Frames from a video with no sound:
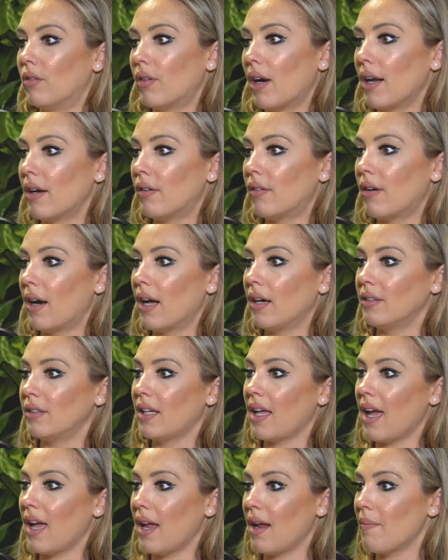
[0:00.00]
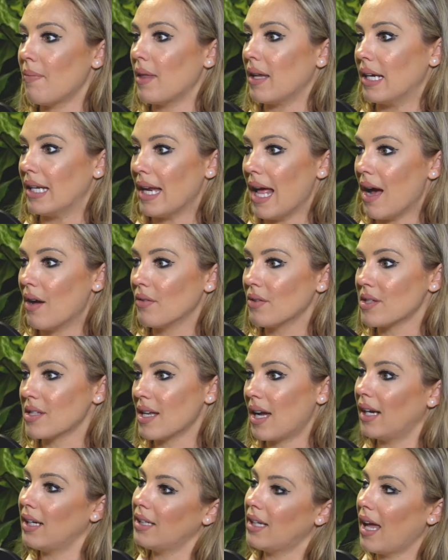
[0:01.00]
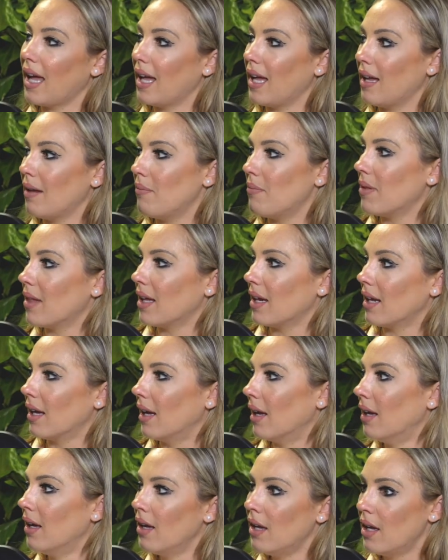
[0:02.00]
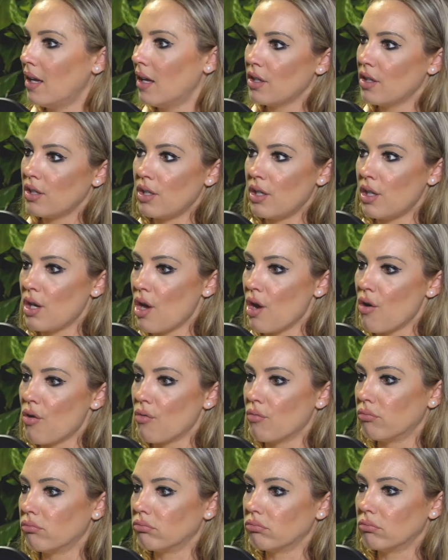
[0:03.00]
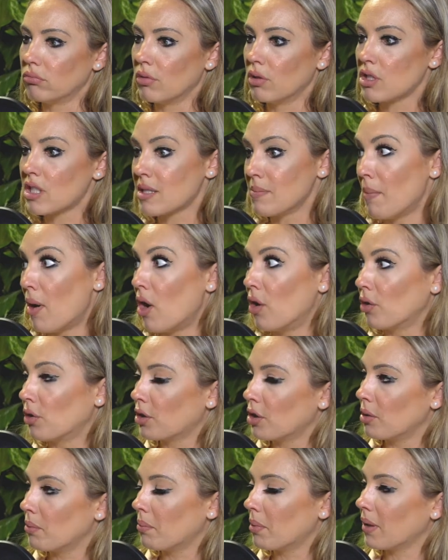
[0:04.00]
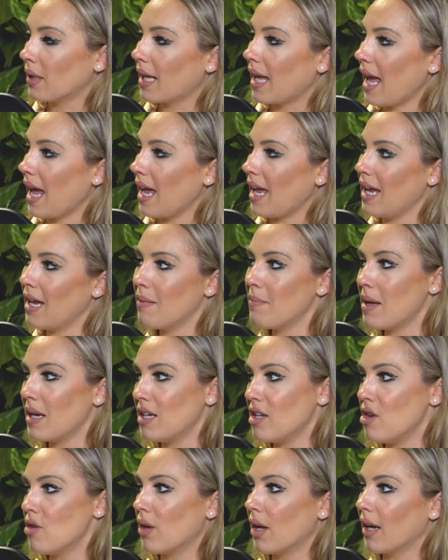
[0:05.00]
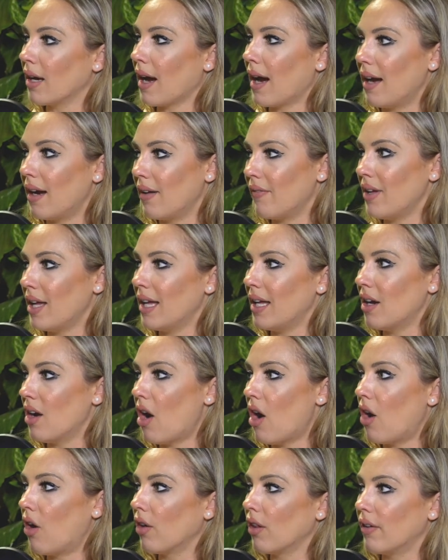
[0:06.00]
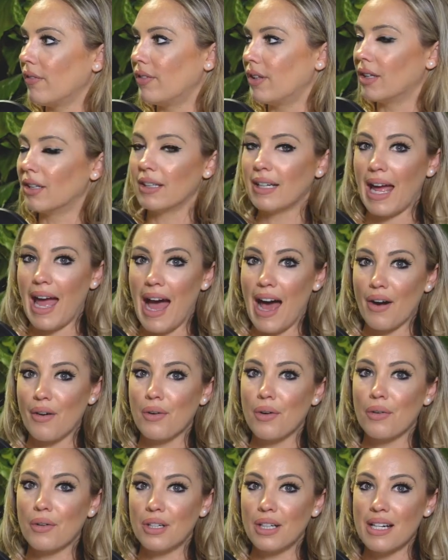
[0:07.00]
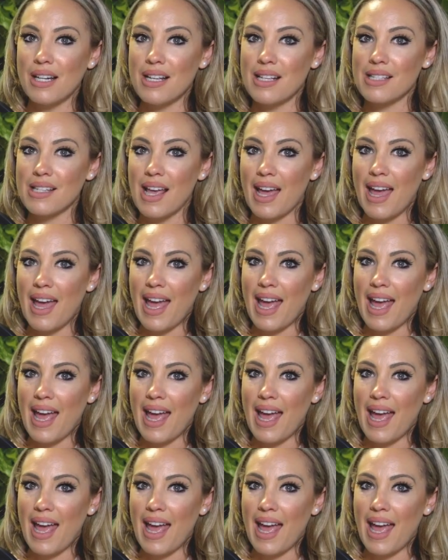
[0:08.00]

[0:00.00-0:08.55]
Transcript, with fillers: runaround game, then an outside game, then a, you know, small group game. And you can kind of hit all of your categories.